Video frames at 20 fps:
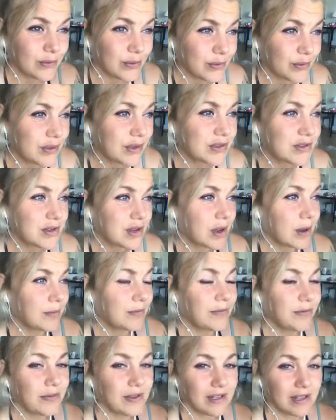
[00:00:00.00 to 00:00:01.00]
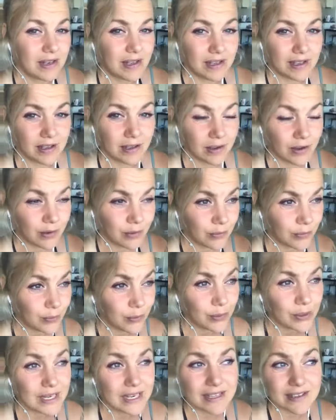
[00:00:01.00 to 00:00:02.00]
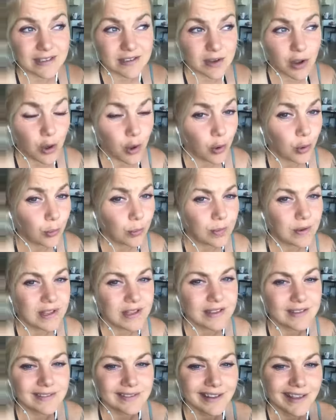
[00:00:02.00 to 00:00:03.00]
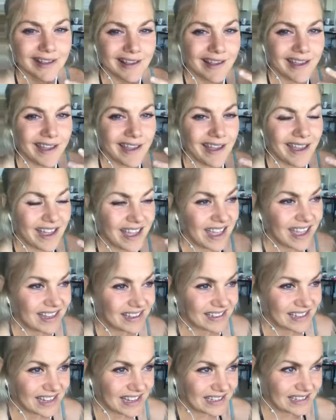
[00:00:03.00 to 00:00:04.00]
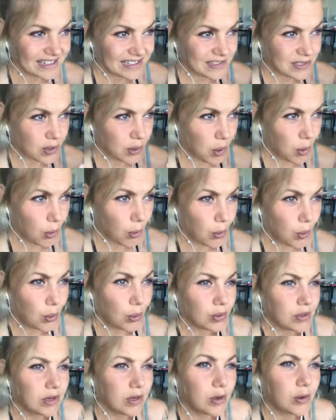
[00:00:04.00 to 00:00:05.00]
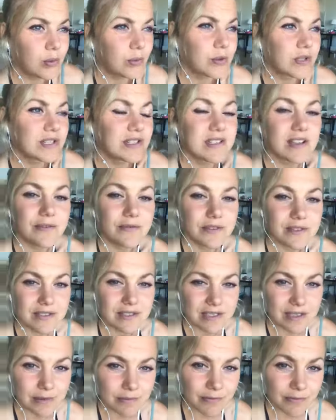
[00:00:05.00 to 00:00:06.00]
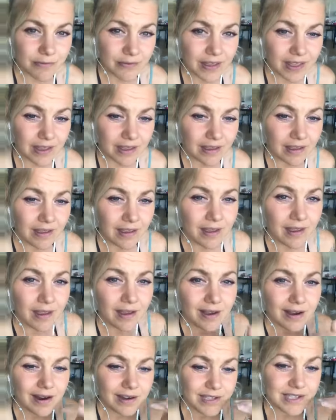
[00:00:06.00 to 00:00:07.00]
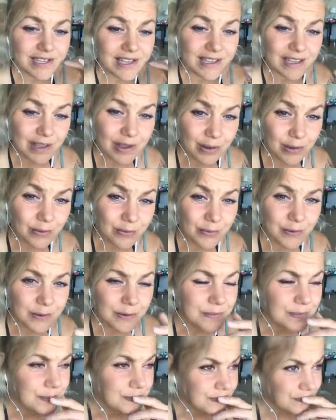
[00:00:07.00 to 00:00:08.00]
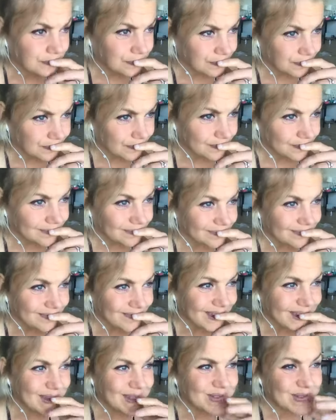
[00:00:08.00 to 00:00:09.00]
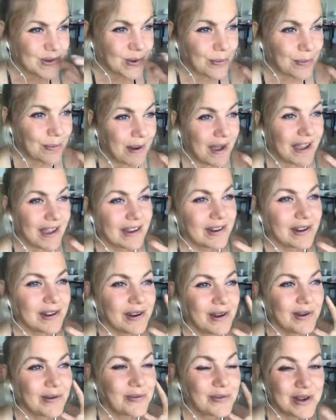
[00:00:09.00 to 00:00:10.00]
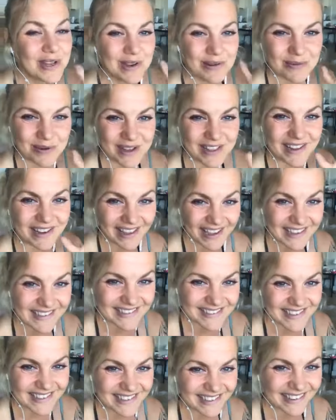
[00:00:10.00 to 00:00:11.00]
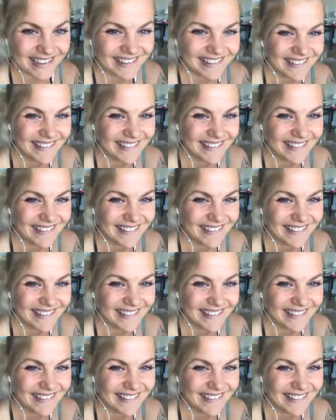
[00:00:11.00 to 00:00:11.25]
do the job, feeling rootless, hopeless, and this whole lower self-esteem thing are taking over. So by re-realizing